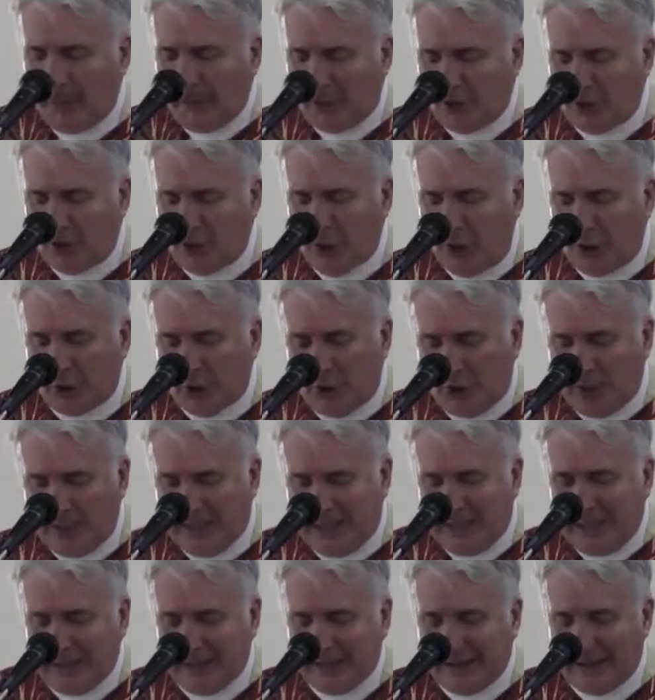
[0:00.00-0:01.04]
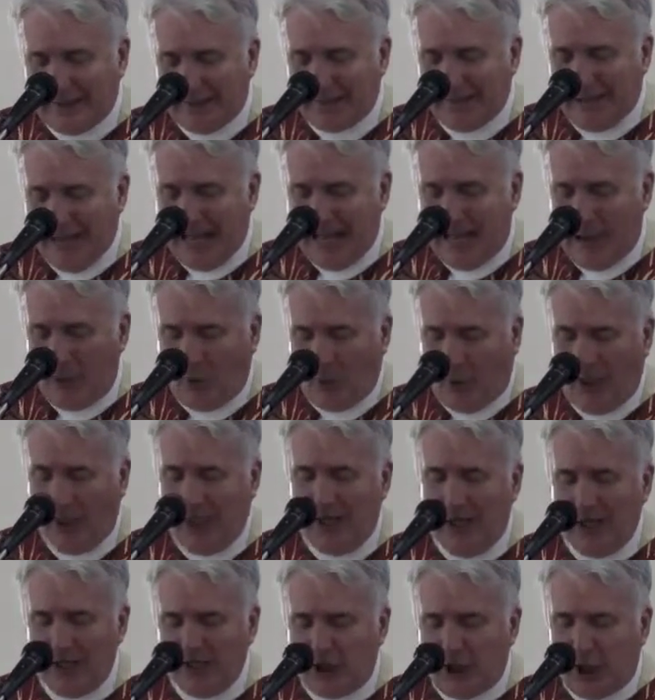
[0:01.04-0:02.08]
we can know your healing power,
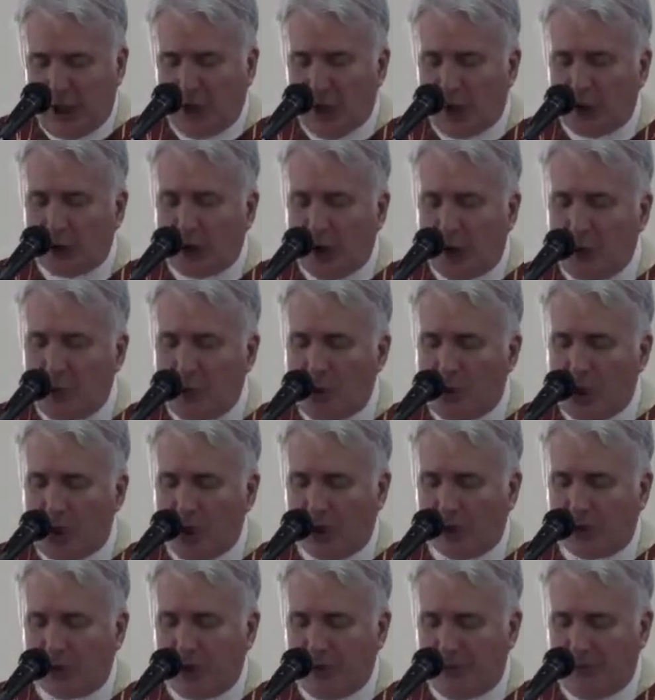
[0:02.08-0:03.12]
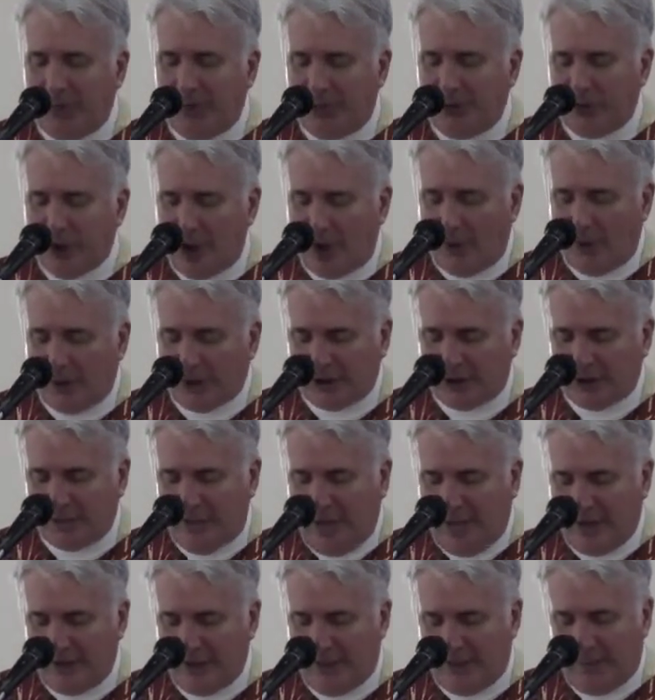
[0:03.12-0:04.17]
to hear your word, to be nourished
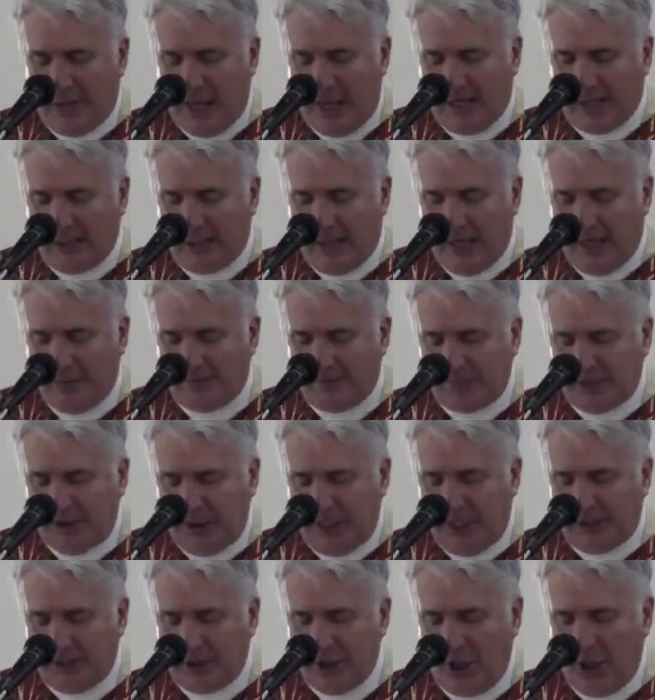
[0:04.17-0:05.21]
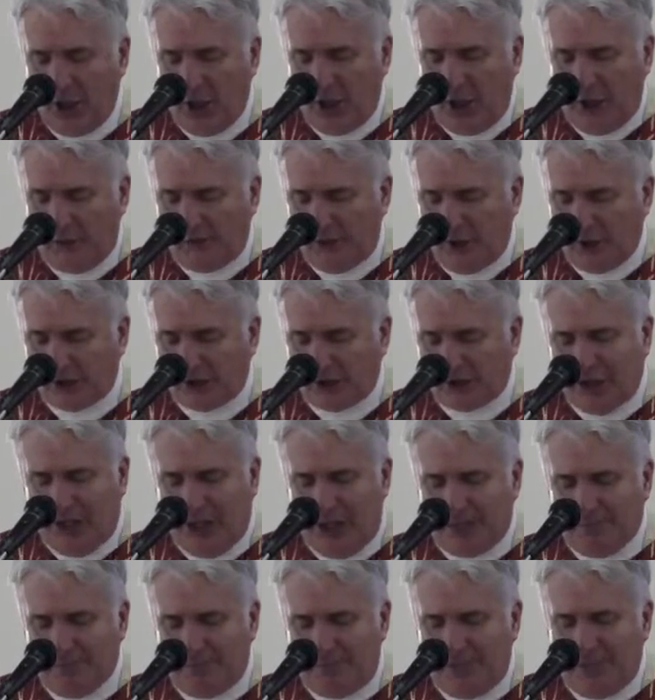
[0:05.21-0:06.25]
by the body and blood of your
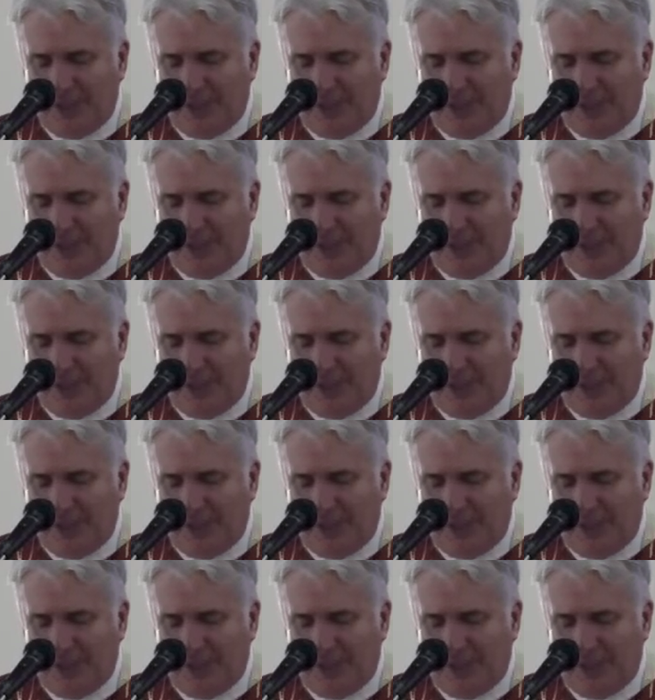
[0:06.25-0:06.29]
Son.